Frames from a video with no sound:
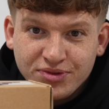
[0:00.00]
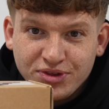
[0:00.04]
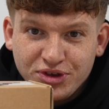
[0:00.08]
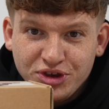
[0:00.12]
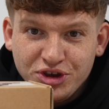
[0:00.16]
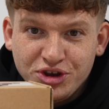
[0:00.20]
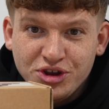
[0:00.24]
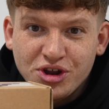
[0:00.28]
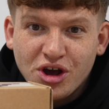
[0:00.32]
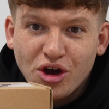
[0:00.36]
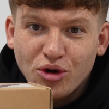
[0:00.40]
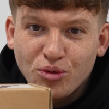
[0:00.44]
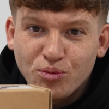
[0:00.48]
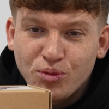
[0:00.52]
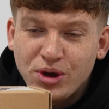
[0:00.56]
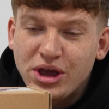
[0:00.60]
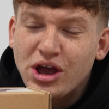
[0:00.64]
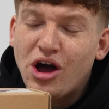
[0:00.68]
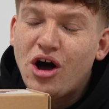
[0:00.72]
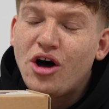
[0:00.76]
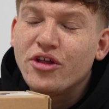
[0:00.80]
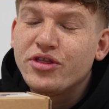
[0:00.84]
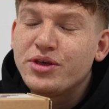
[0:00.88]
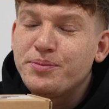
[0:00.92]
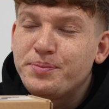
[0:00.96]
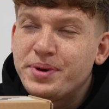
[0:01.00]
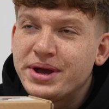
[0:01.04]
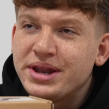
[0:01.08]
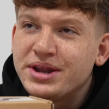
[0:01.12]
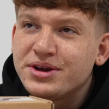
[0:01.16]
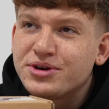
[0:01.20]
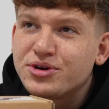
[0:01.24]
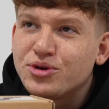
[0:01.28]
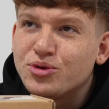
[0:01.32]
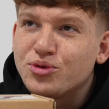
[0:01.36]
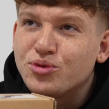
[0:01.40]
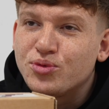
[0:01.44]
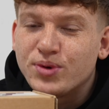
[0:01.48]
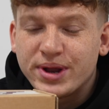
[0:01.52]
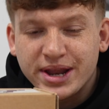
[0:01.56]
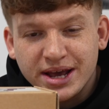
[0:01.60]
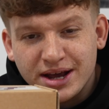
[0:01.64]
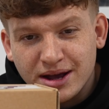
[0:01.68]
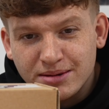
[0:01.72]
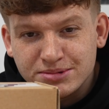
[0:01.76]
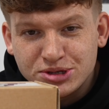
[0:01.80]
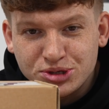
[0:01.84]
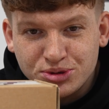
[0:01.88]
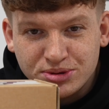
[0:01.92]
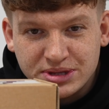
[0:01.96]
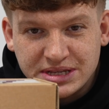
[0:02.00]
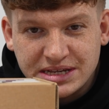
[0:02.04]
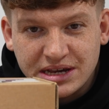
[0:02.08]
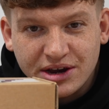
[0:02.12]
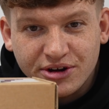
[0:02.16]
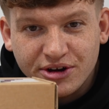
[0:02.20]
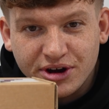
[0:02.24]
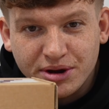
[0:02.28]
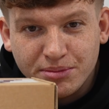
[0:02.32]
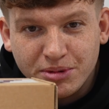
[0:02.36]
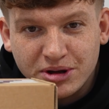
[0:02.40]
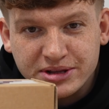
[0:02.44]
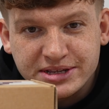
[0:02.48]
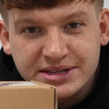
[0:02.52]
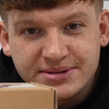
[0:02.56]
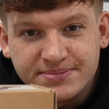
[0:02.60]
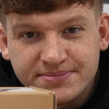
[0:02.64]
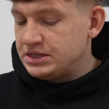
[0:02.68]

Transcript: you know we are the pinnacle when it comes to interior mods.